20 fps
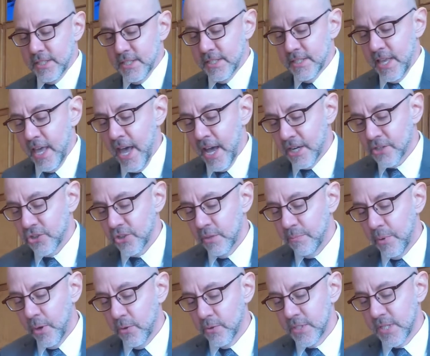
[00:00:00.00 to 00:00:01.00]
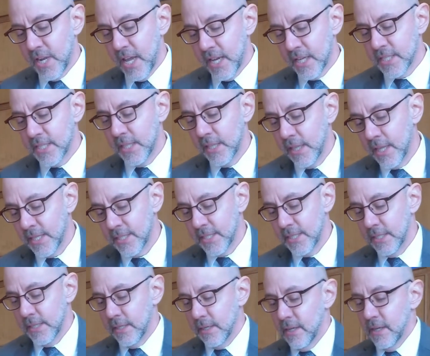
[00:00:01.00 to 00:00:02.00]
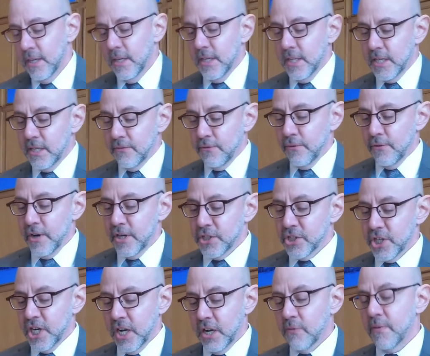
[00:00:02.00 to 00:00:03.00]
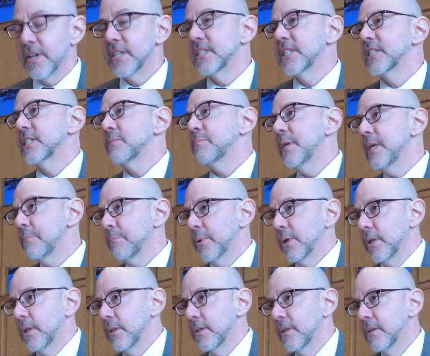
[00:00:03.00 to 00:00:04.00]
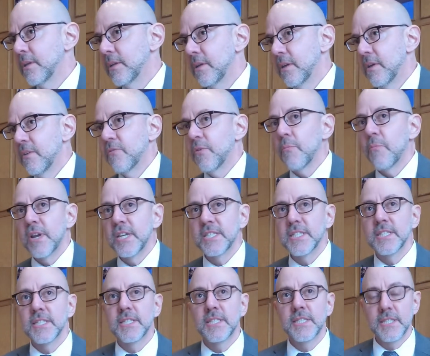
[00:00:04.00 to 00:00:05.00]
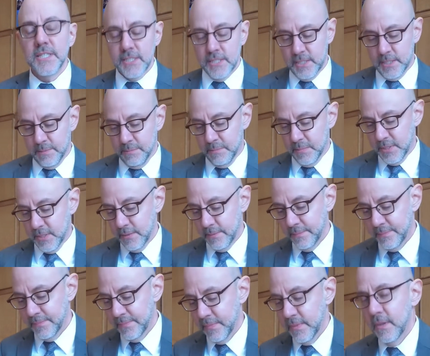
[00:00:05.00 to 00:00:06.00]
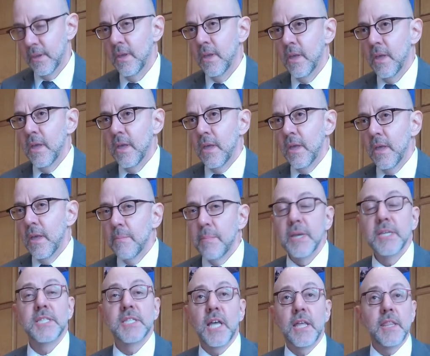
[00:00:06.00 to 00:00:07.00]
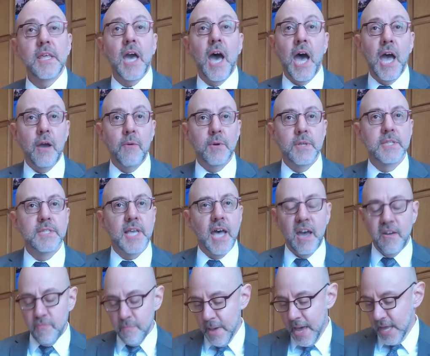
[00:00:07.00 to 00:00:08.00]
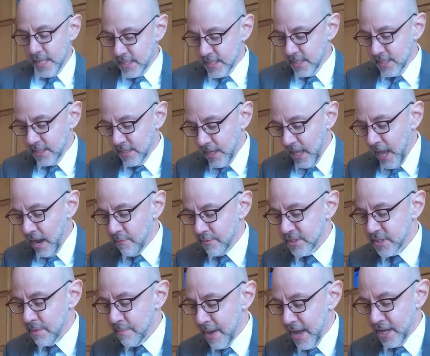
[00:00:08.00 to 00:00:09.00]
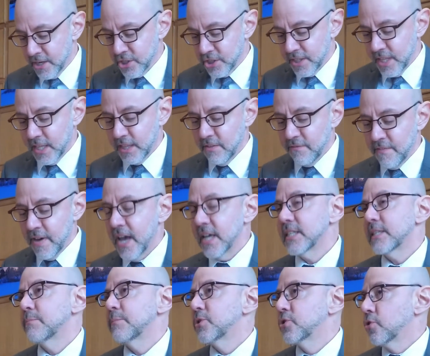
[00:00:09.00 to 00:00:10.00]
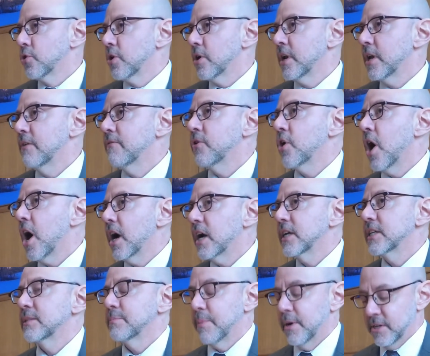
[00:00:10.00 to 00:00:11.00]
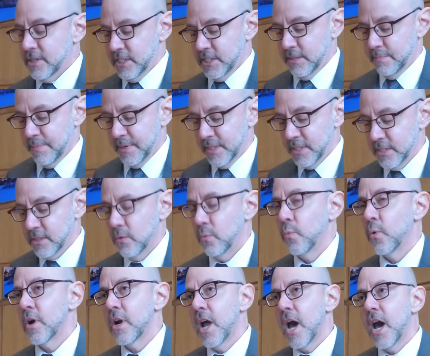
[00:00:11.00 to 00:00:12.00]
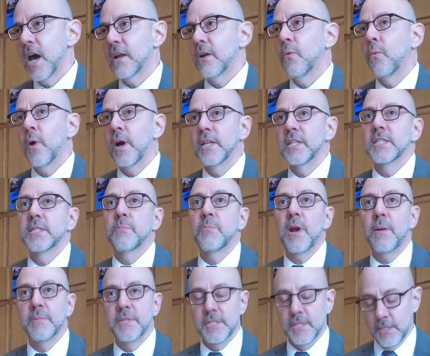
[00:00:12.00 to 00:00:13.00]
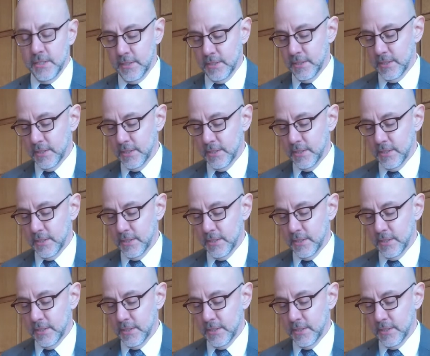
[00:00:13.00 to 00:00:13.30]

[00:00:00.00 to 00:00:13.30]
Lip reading: actually pose an excellent lesson in differentiating racist people from racist systems. Based on the Iowans I've met, I would imagine that the vast majority of caucus participants were not white supremacists.